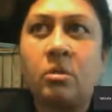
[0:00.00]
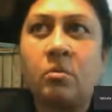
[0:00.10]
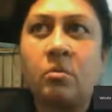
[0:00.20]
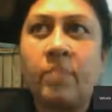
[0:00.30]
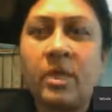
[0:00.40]

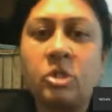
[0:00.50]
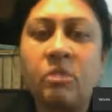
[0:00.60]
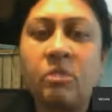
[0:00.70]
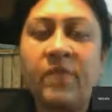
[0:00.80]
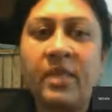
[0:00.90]
make
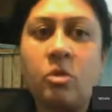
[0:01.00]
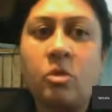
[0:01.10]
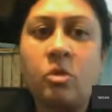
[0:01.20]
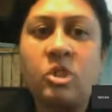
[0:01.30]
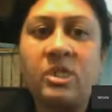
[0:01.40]
sure where the
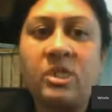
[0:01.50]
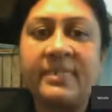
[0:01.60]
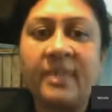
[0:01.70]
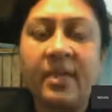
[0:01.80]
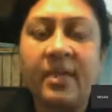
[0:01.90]
originals
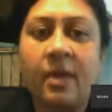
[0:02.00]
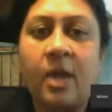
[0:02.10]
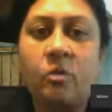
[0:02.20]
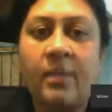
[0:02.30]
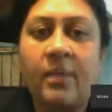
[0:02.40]

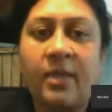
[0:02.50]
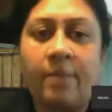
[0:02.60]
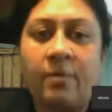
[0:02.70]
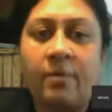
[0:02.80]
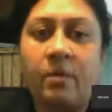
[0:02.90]
are to be
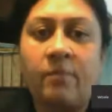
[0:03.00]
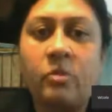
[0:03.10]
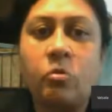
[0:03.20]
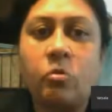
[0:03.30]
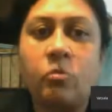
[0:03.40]
kept,
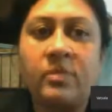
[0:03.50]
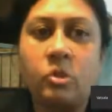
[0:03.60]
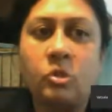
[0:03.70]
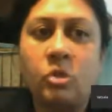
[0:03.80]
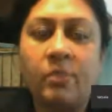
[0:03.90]
with whom.
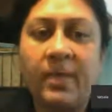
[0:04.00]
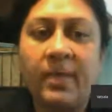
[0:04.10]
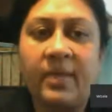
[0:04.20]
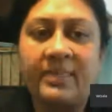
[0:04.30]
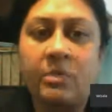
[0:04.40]
Should it be
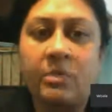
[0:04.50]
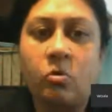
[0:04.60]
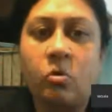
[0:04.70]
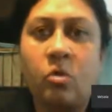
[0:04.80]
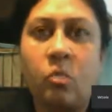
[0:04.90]
in
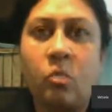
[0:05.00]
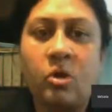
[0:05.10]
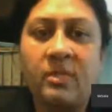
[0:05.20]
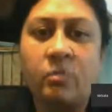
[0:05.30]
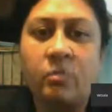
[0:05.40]
escrow, or what
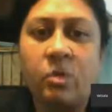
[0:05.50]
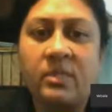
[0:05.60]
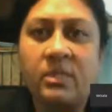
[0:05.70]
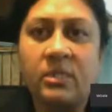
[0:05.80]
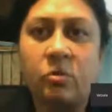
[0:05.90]
is
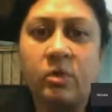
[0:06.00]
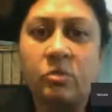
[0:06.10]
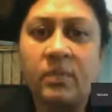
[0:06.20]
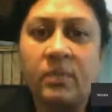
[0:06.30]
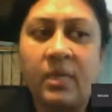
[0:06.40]
it going
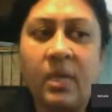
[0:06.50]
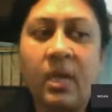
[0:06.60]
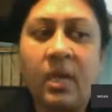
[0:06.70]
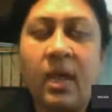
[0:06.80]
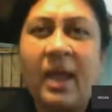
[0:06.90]
to be?
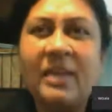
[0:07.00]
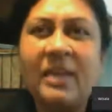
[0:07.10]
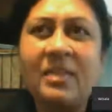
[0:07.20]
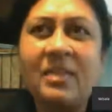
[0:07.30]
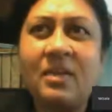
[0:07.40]
And
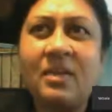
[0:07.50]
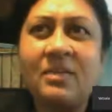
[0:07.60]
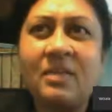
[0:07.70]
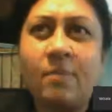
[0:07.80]
then there are some